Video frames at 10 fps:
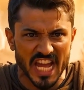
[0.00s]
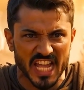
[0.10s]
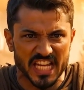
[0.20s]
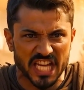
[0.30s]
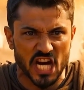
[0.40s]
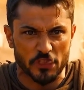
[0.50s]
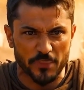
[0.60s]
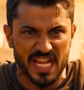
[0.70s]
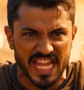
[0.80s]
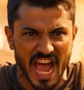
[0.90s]
Benzi's
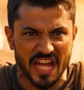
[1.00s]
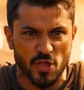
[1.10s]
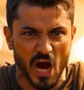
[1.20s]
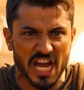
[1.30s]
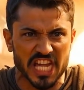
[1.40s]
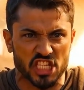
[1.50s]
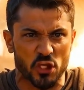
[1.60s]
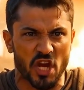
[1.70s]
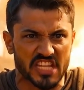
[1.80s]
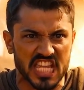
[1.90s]
voice remained
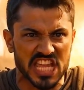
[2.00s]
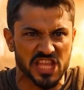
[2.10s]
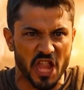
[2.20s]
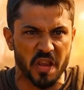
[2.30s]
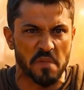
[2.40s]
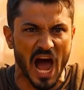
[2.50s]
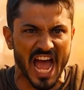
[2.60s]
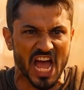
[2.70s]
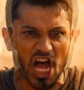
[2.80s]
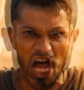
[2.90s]
steady as the demon
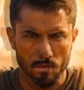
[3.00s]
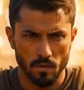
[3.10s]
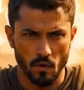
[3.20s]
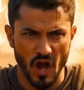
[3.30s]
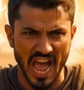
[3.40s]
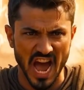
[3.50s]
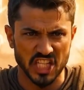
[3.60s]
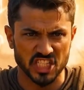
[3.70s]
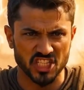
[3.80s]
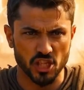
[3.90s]
inside Isabella
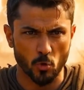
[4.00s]
spoke,